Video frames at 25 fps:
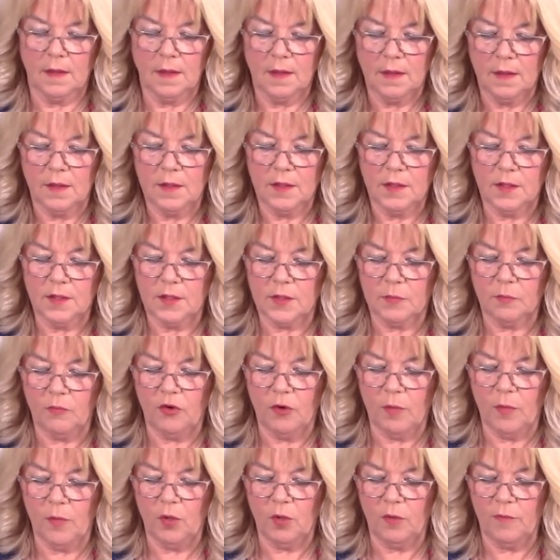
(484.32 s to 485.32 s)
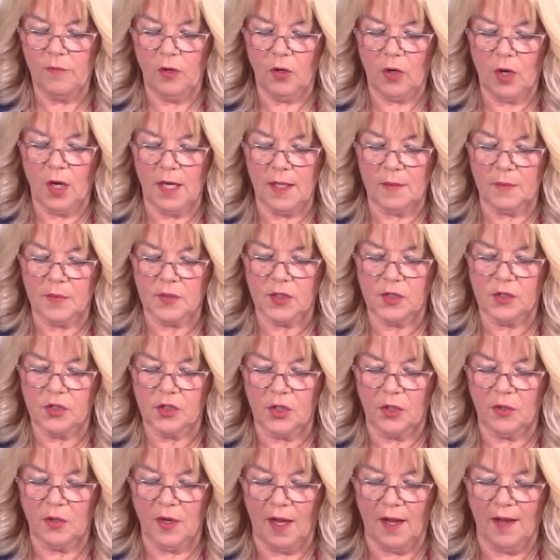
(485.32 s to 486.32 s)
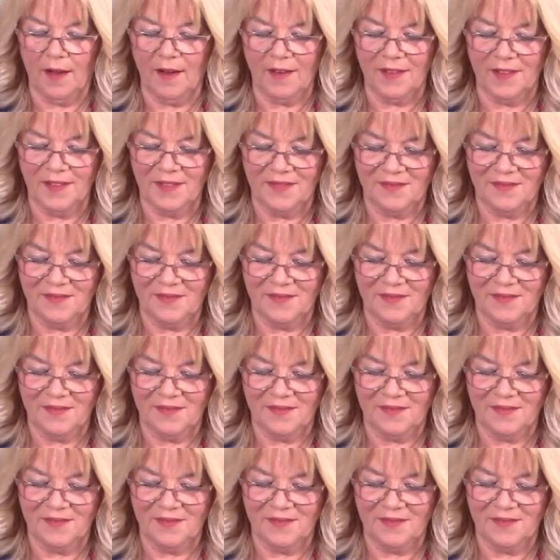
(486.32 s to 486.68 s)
Just remove your clips as you go.